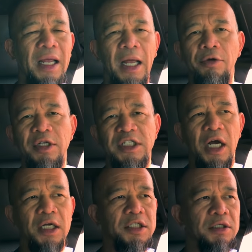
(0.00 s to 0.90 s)
I know it
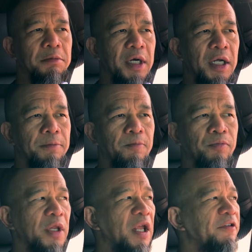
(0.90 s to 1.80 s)
sucks, but
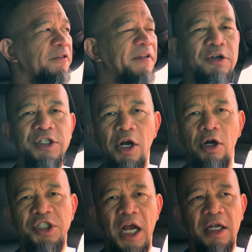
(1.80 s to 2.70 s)
if your fingers get
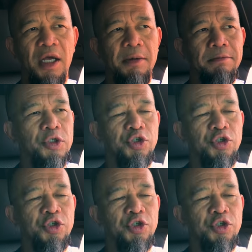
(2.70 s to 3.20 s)
all jacked up,